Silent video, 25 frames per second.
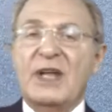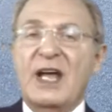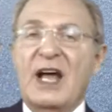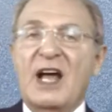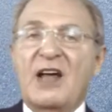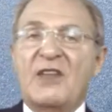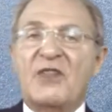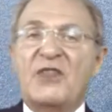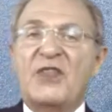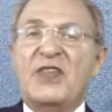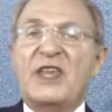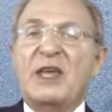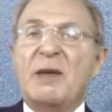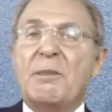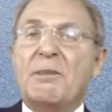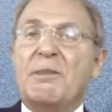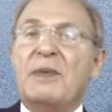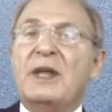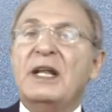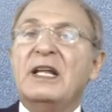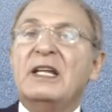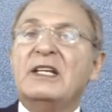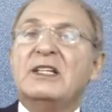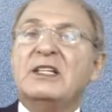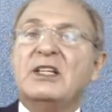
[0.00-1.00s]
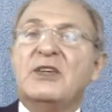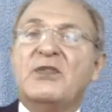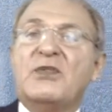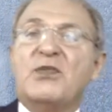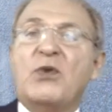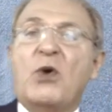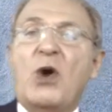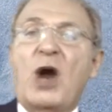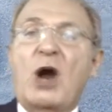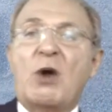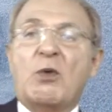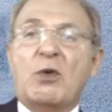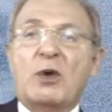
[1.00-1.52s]
as the ability
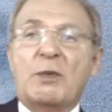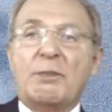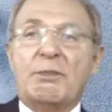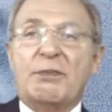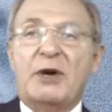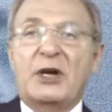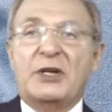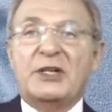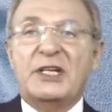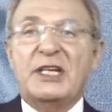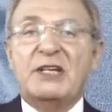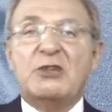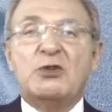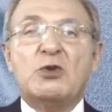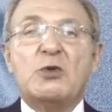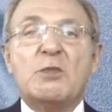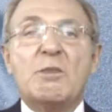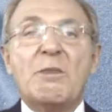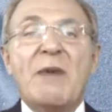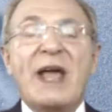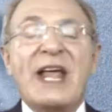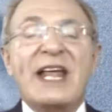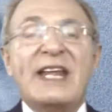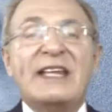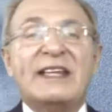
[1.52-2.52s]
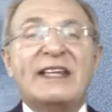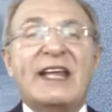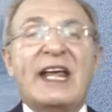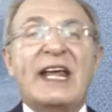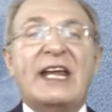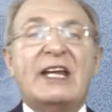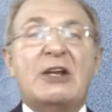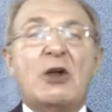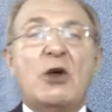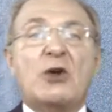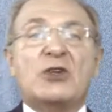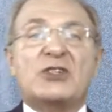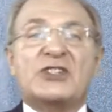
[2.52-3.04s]
for our body to
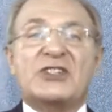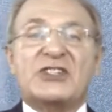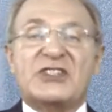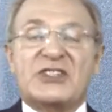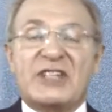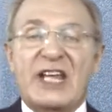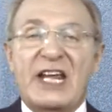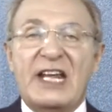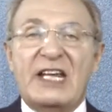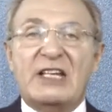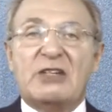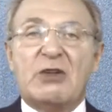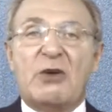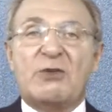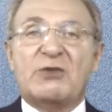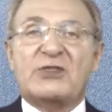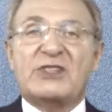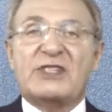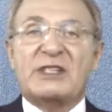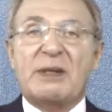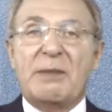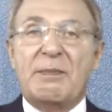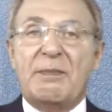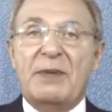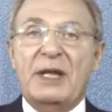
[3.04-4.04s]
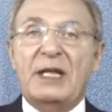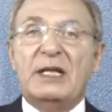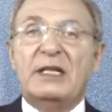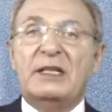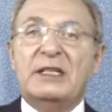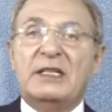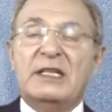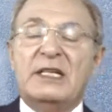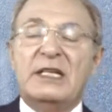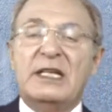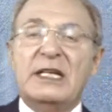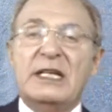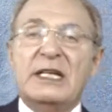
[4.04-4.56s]
maintain a state of
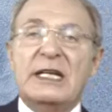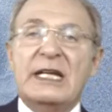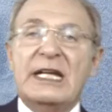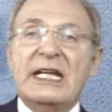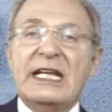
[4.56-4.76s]
stability